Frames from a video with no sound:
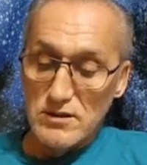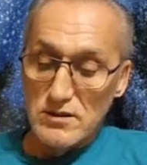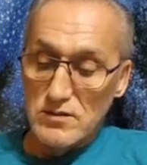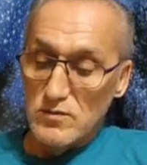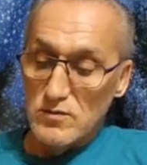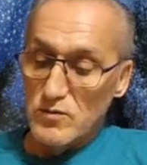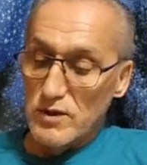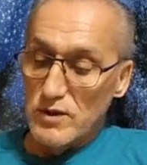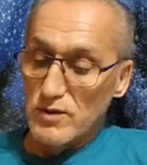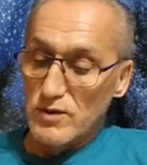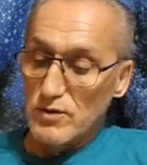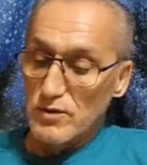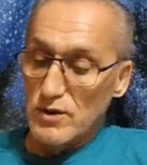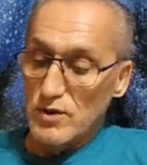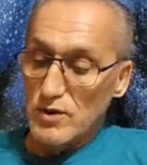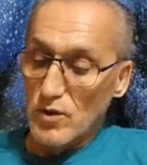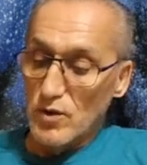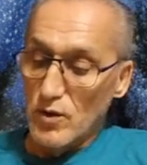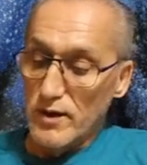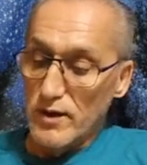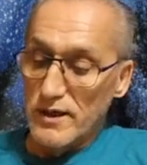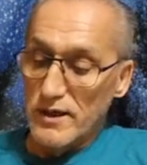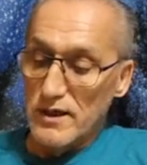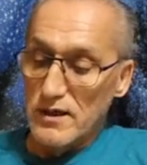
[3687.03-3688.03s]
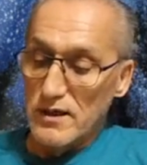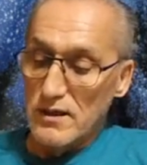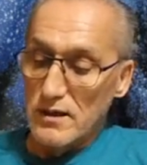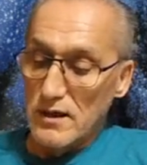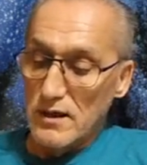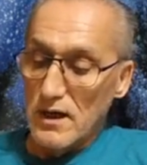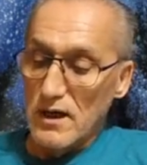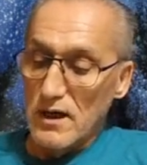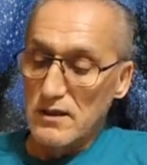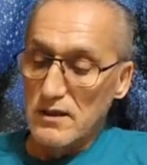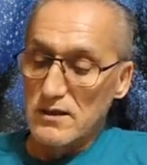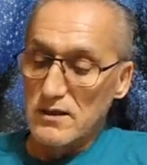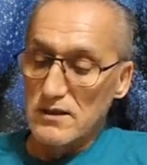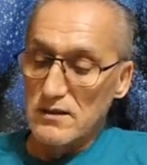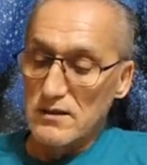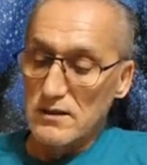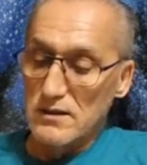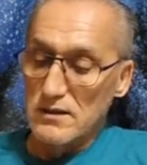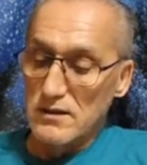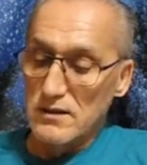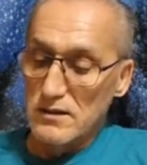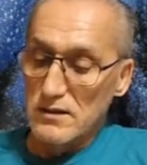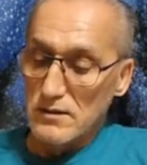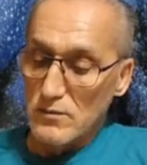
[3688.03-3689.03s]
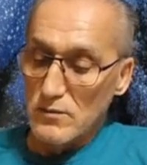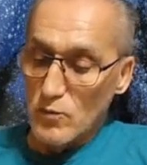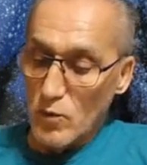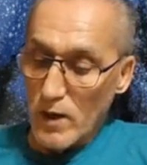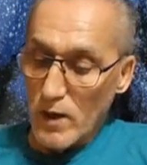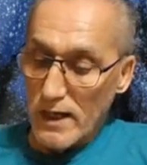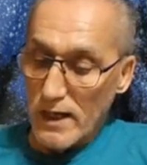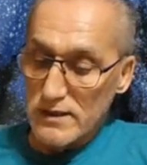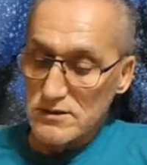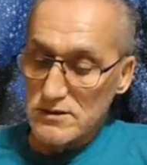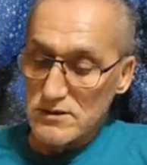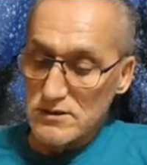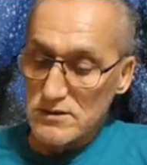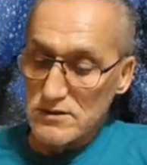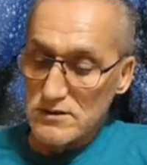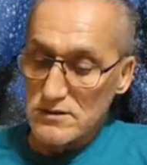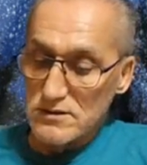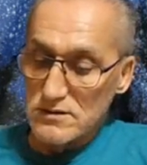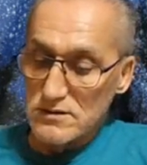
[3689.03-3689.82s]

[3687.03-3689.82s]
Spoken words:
directing my attention to them, remarked,